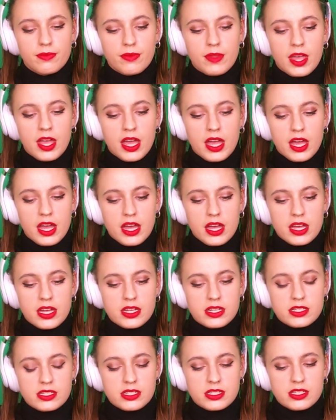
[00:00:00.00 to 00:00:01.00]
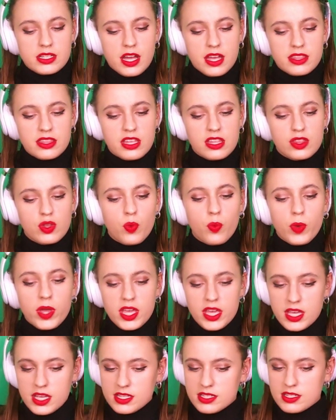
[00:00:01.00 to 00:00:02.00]
And I think the
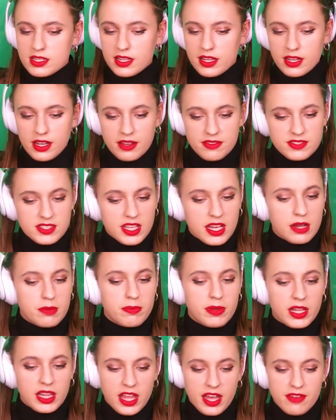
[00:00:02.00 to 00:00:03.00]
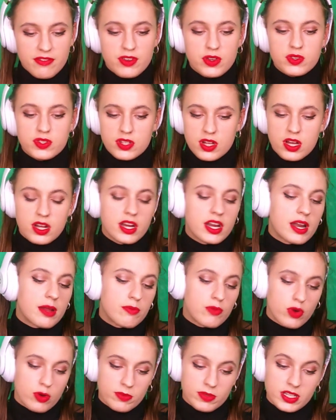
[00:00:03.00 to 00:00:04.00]
weakest, like I've said, but Life Goes On and
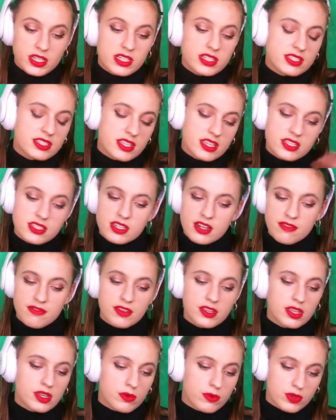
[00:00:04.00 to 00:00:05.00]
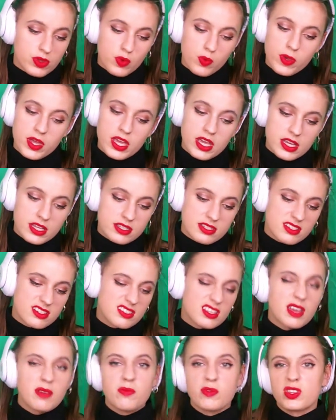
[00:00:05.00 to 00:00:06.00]
Abnormally Deceased, I feel like were the weakest.
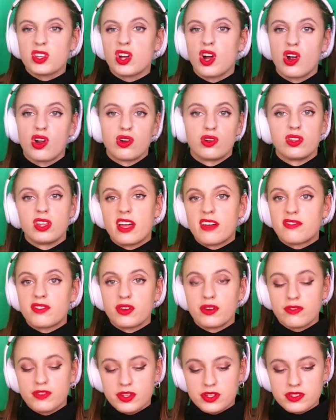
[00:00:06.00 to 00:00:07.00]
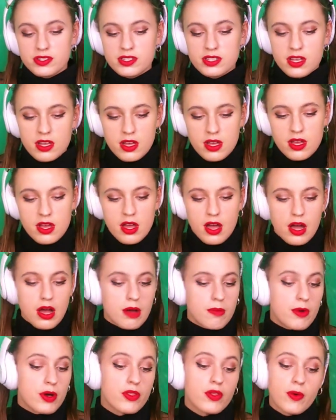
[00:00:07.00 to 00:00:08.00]
Same with Carnal Leftovers.
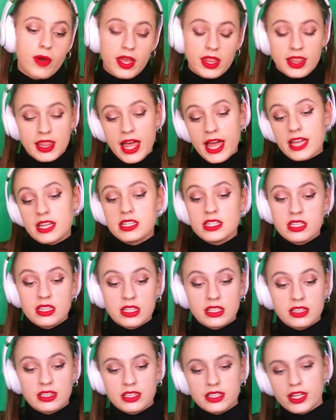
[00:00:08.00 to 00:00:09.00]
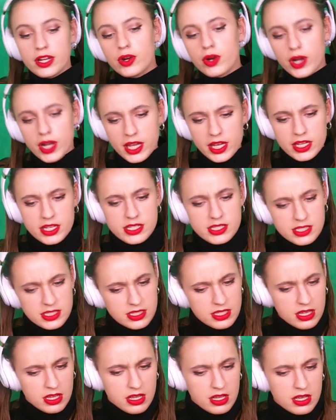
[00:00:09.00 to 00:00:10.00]
Although I liked the
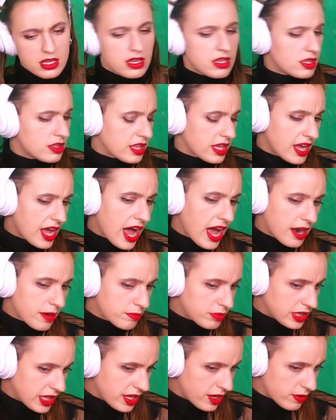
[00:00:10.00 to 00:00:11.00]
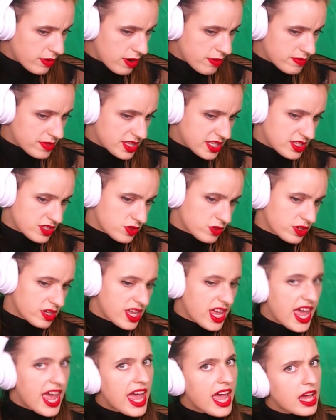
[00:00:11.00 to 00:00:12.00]
lyrics, they kind of played around with that sort of
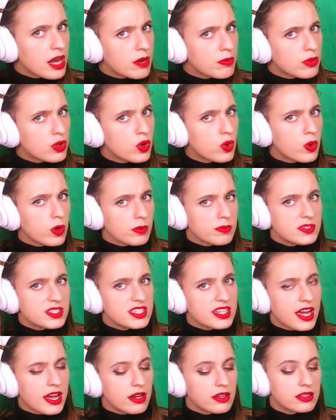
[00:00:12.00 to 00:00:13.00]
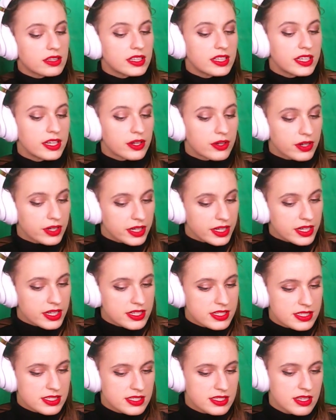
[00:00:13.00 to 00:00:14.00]
Cannibal Corpse style
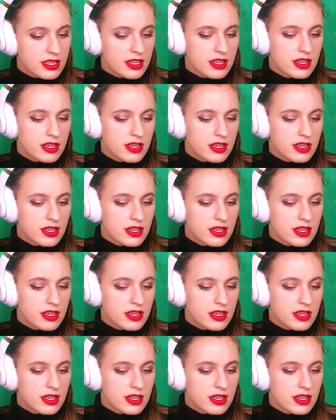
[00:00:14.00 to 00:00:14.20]
lyrics